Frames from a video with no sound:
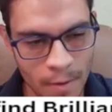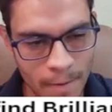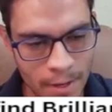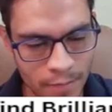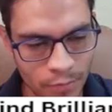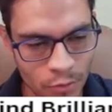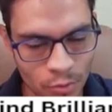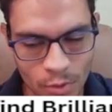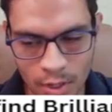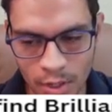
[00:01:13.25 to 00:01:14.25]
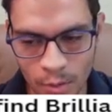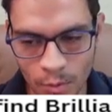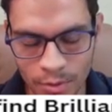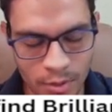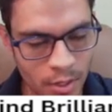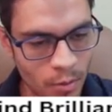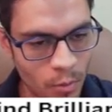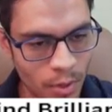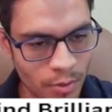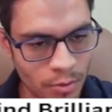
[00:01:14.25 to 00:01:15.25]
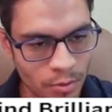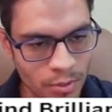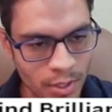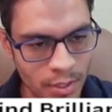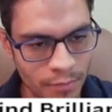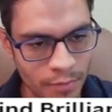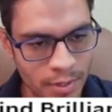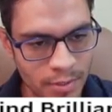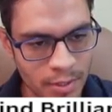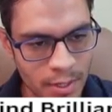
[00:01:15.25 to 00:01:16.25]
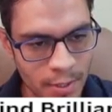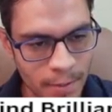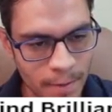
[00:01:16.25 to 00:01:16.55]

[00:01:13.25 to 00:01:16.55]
If you are wondering, why don't you sacrifice the knight?